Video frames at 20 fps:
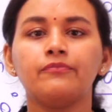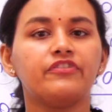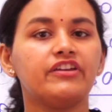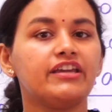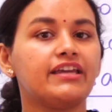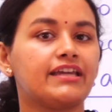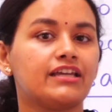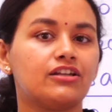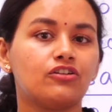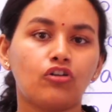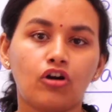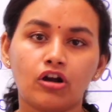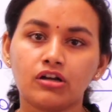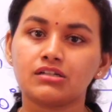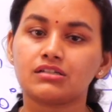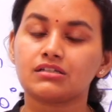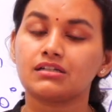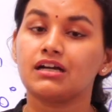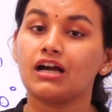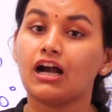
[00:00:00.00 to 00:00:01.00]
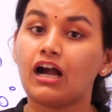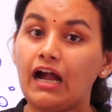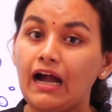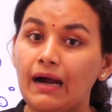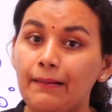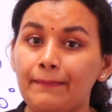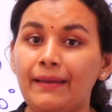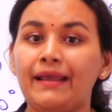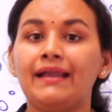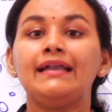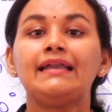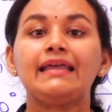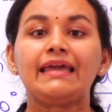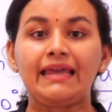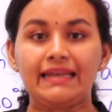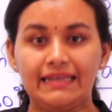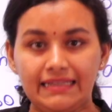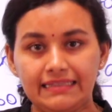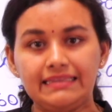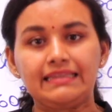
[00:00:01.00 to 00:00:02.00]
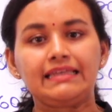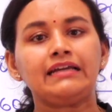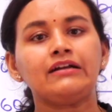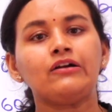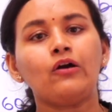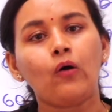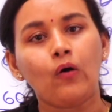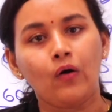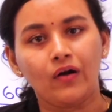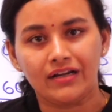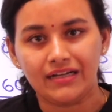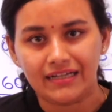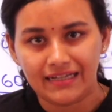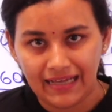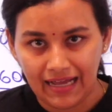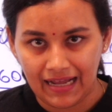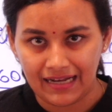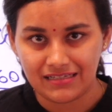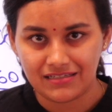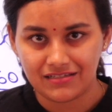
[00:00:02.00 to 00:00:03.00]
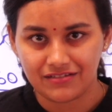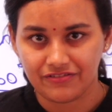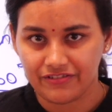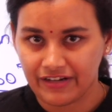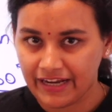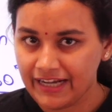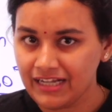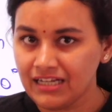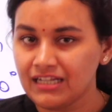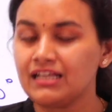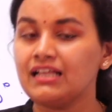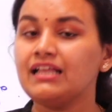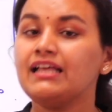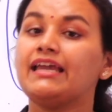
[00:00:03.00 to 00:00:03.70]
We cannot comment anything on that, right?